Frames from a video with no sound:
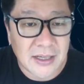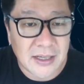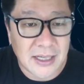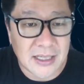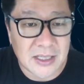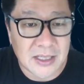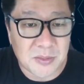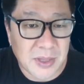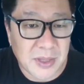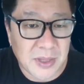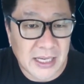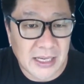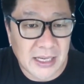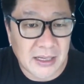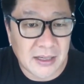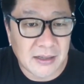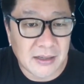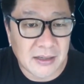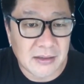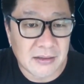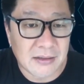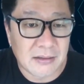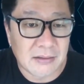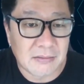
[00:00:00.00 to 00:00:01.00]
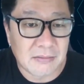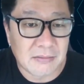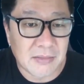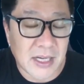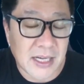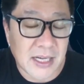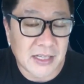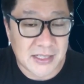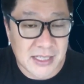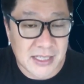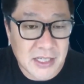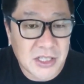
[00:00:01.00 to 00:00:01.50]
is being
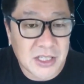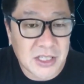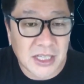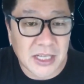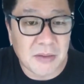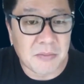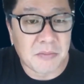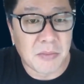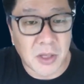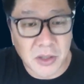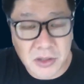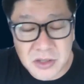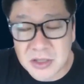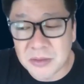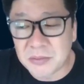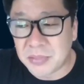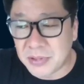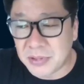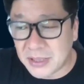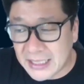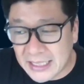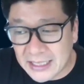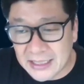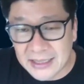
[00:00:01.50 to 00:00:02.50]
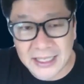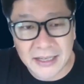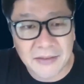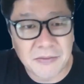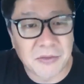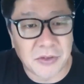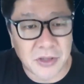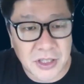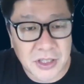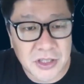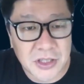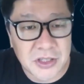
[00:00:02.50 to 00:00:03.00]
essentially multiply
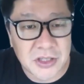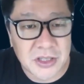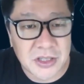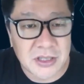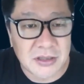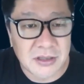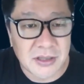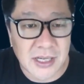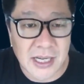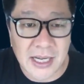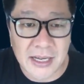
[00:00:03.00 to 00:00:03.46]
leveraged,